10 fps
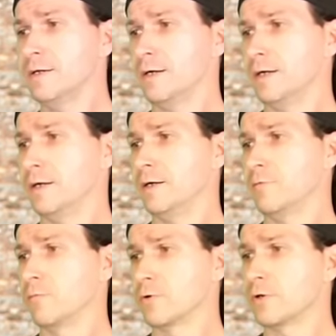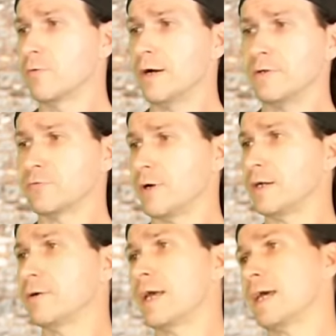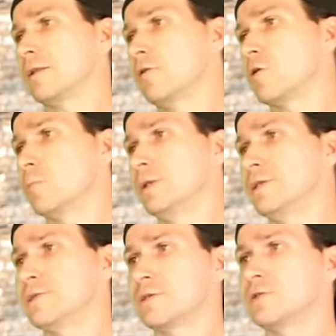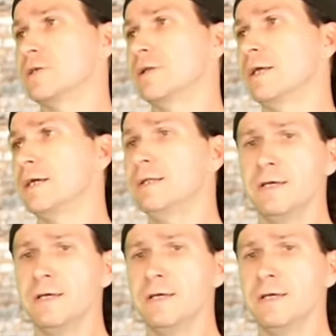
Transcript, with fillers: Uh, we're going to go out and try it on an analog ballistics gel head.